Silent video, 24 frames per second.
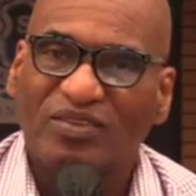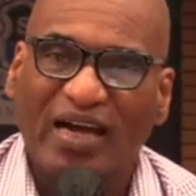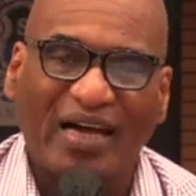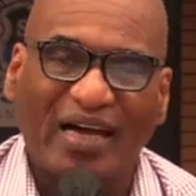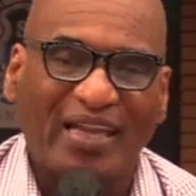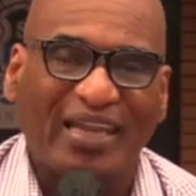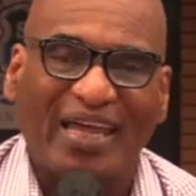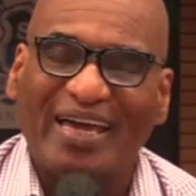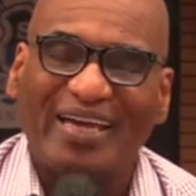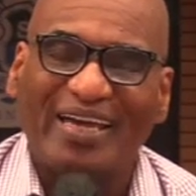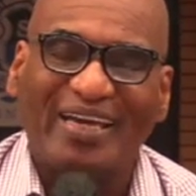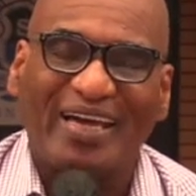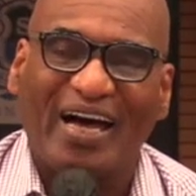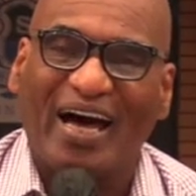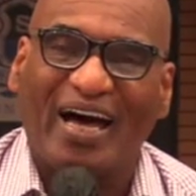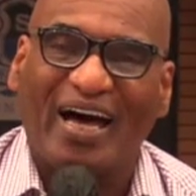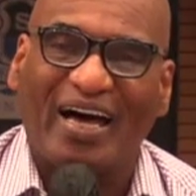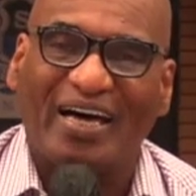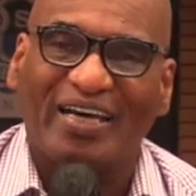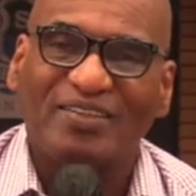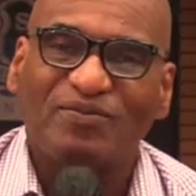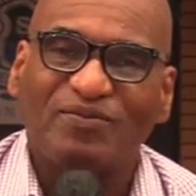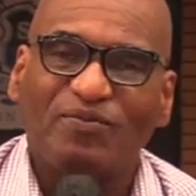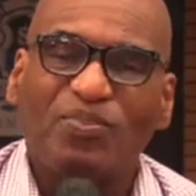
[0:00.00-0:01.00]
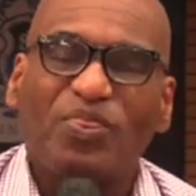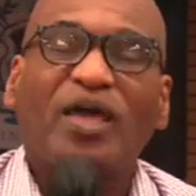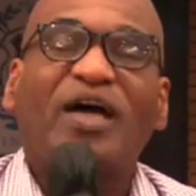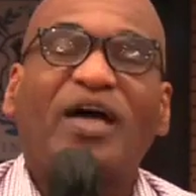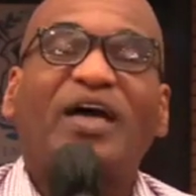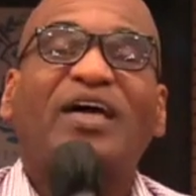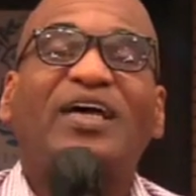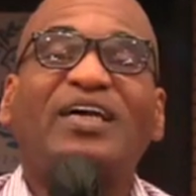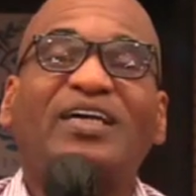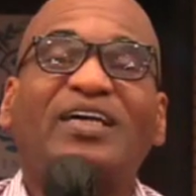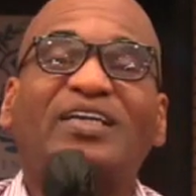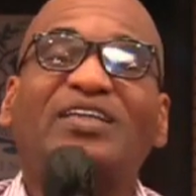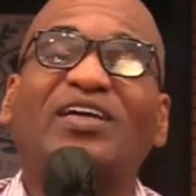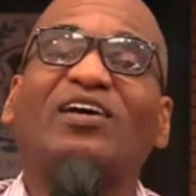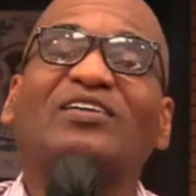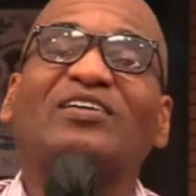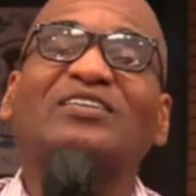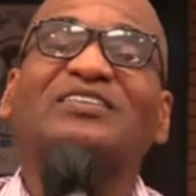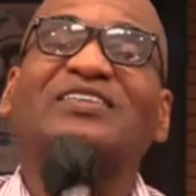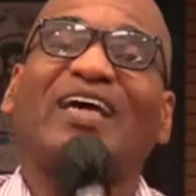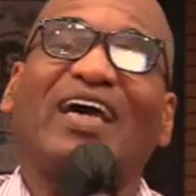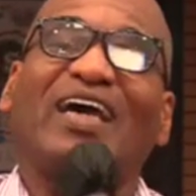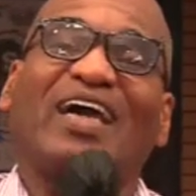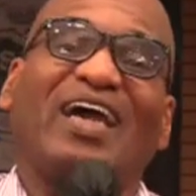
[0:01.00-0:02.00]
I like God. He
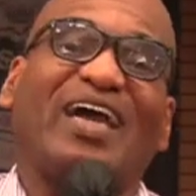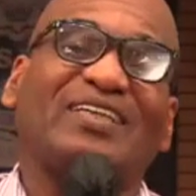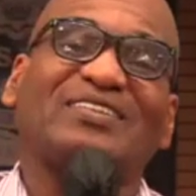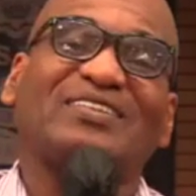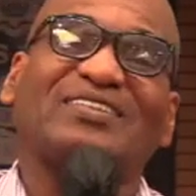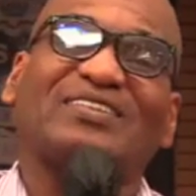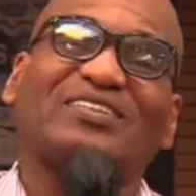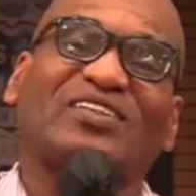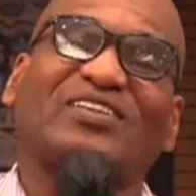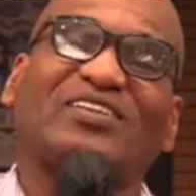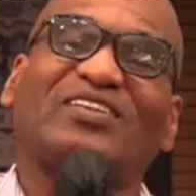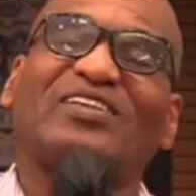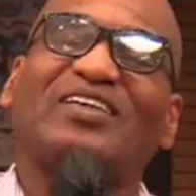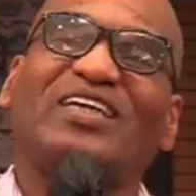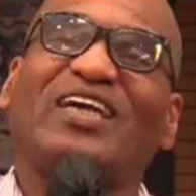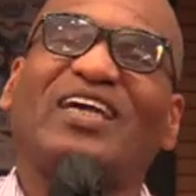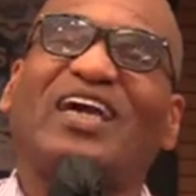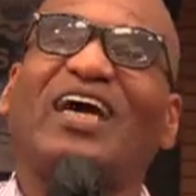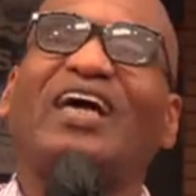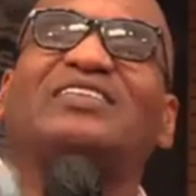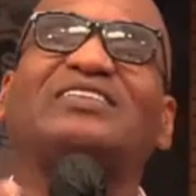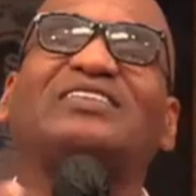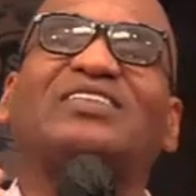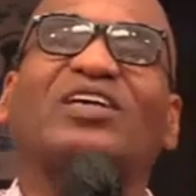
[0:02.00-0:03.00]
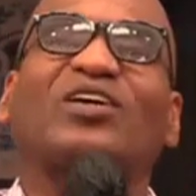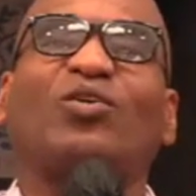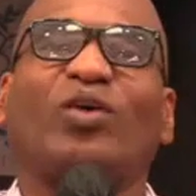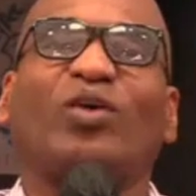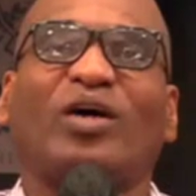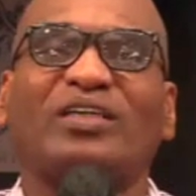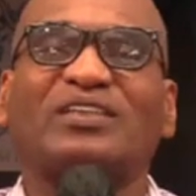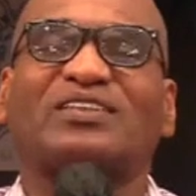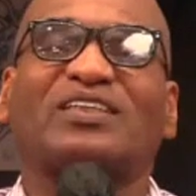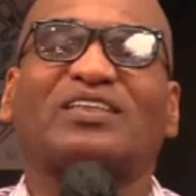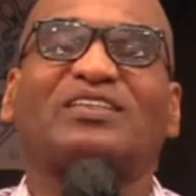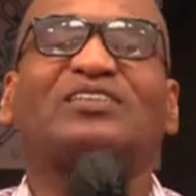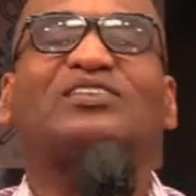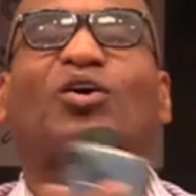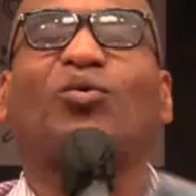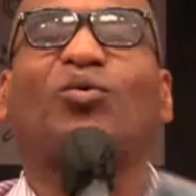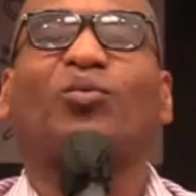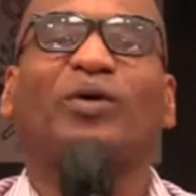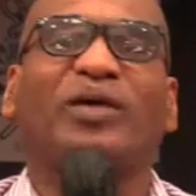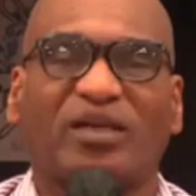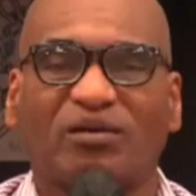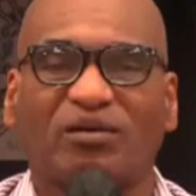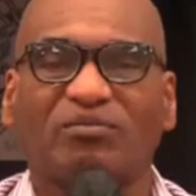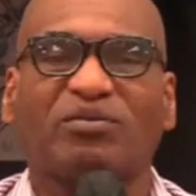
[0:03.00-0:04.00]
knows the answer. He has the question so
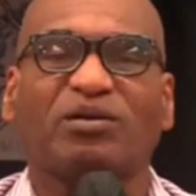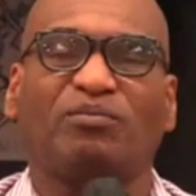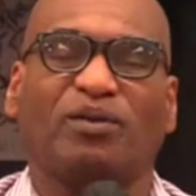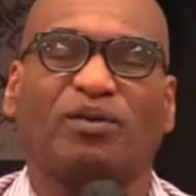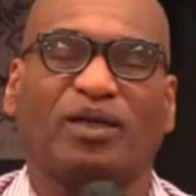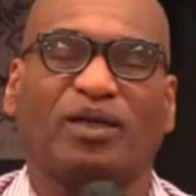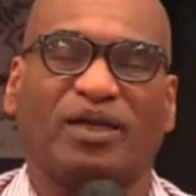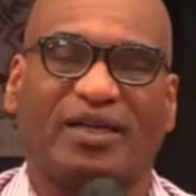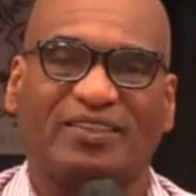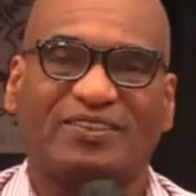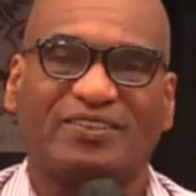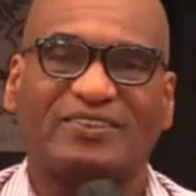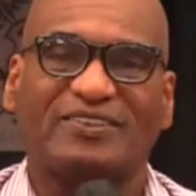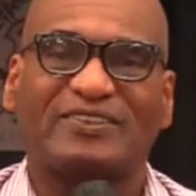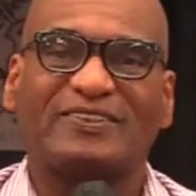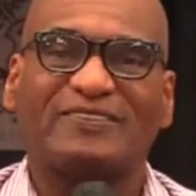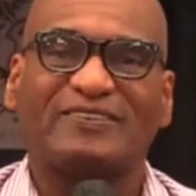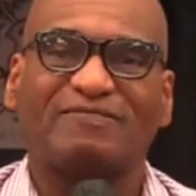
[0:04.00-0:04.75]
we can be blessed.